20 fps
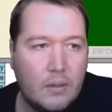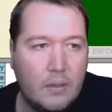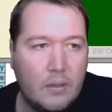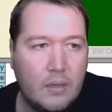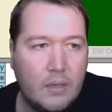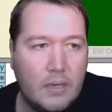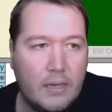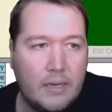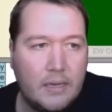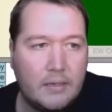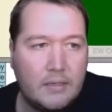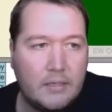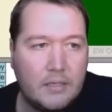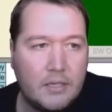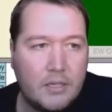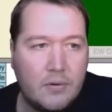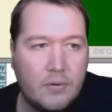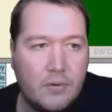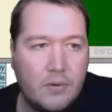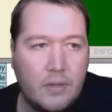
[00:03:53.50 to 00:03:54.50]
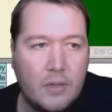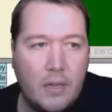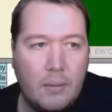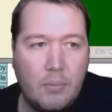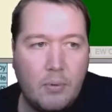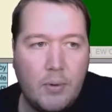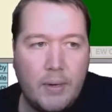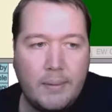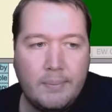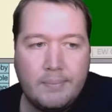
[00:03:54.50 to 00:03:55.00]
and just threw a
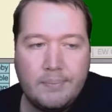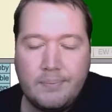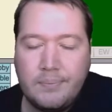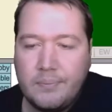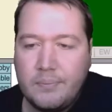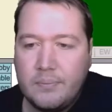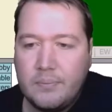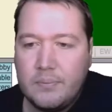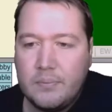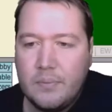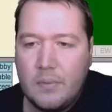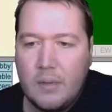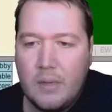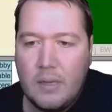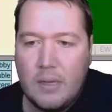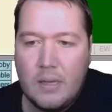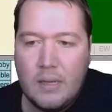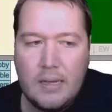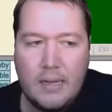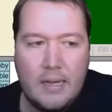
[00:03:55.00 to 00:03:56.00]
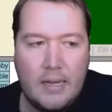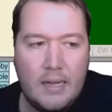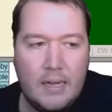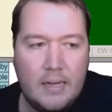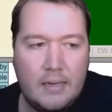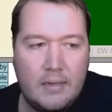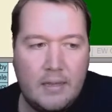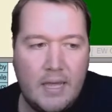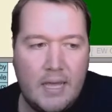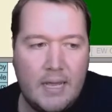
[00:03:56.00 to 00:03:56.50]
club away,
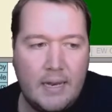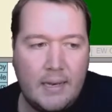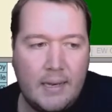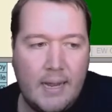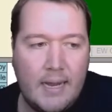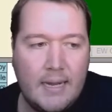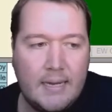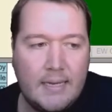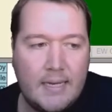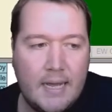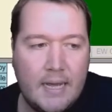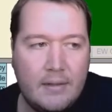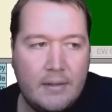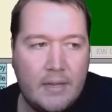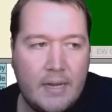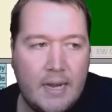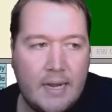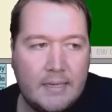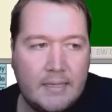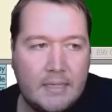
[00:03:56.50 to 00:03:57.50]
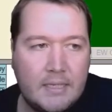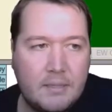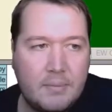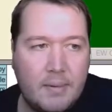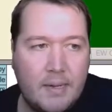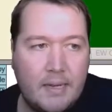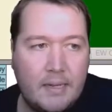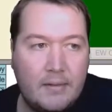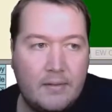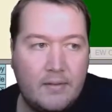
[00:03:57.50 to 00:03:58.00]
and then laid down the ace of
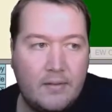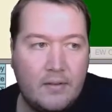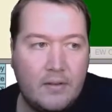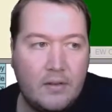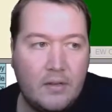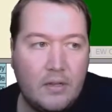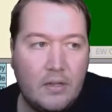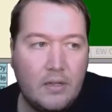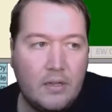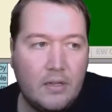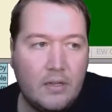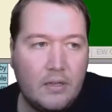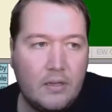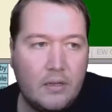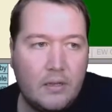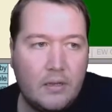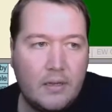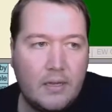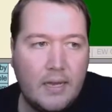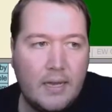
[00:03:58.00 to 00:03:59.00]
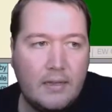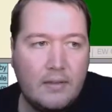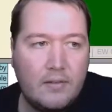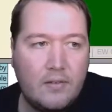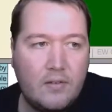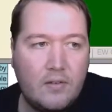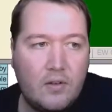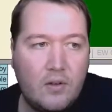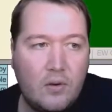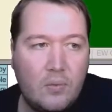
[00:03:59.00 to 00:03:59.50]
spades. Okay,
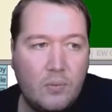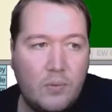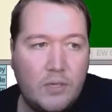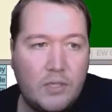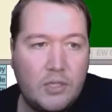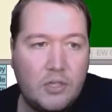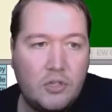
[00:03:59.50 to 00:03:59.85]
so which